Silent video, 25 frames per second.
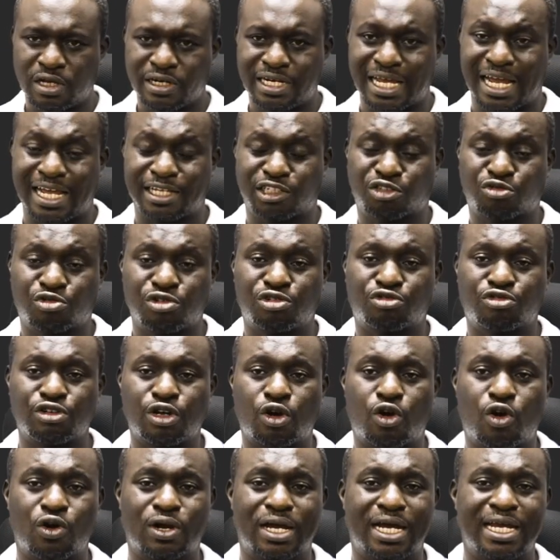Their
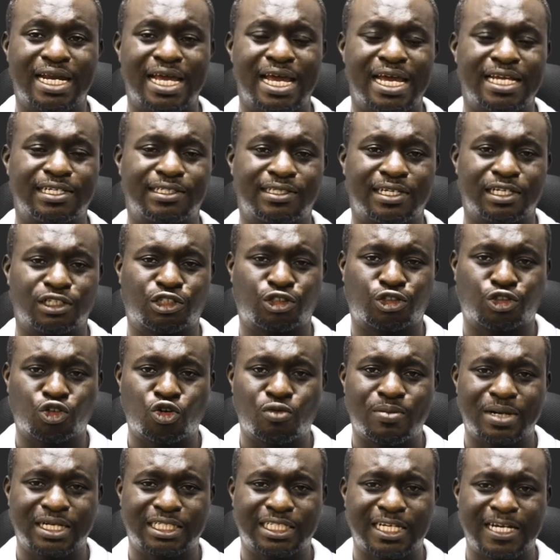excretory organ is the
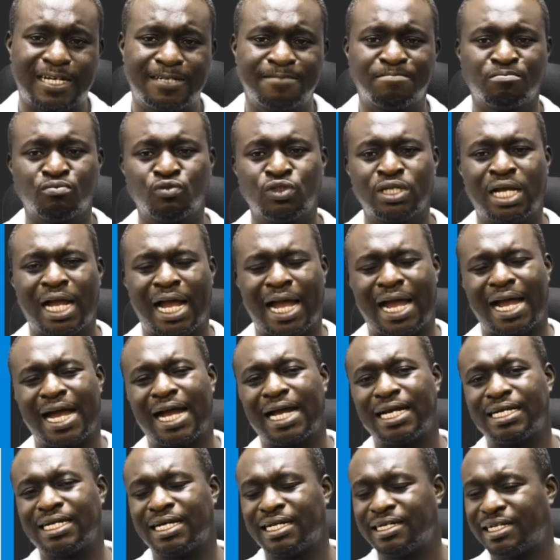stomata
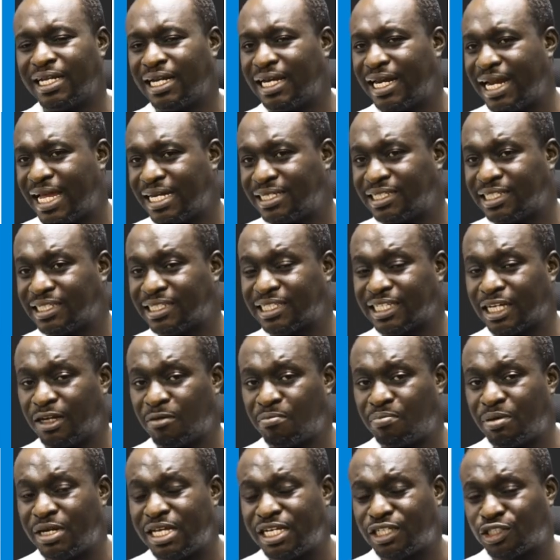and the
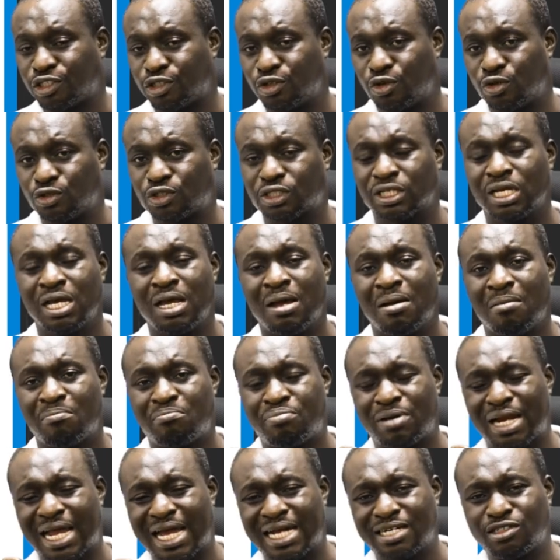lenticel. Please note,
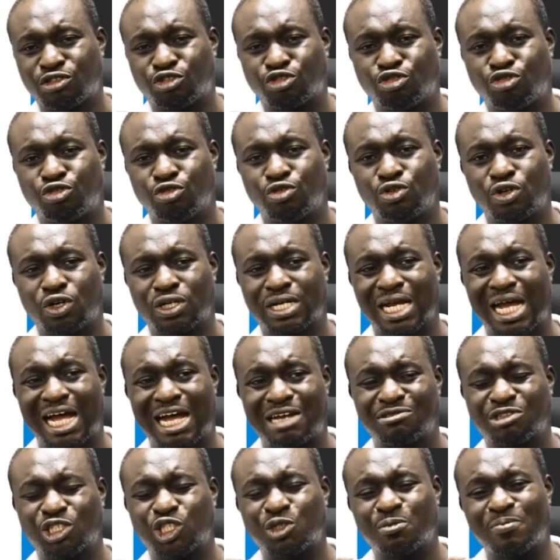plants do not
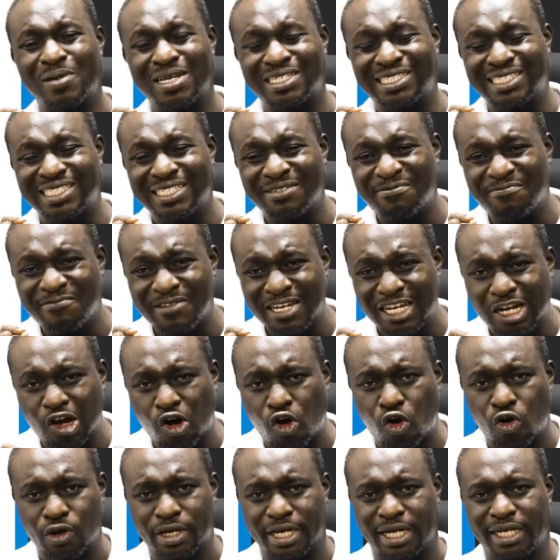have
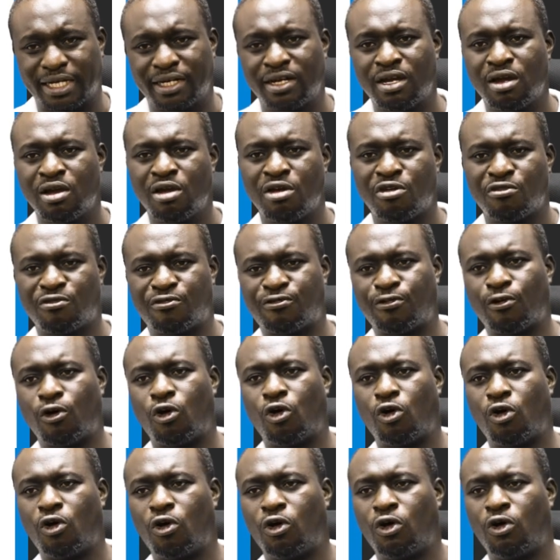specific organ
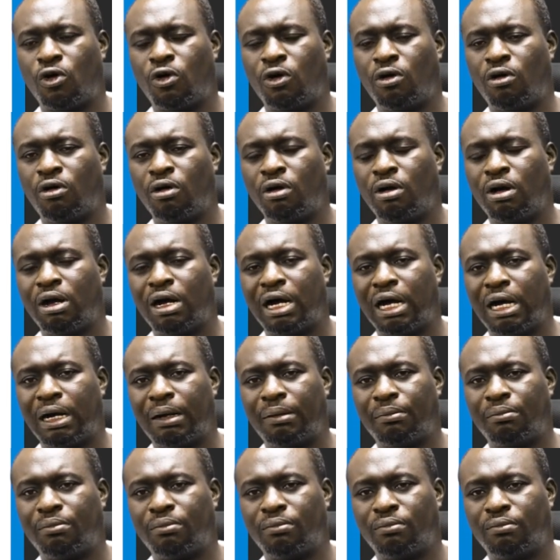for
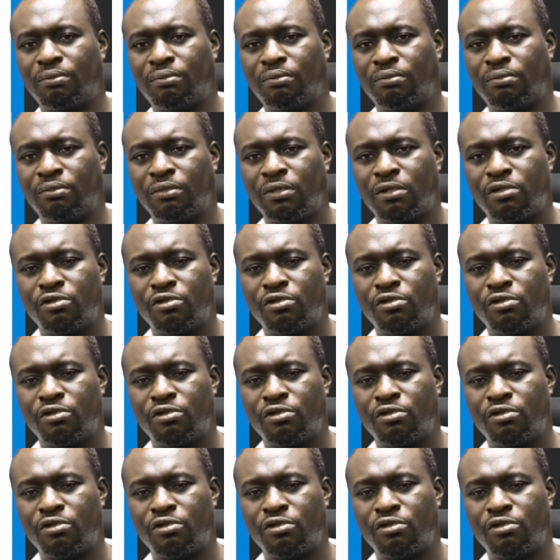um,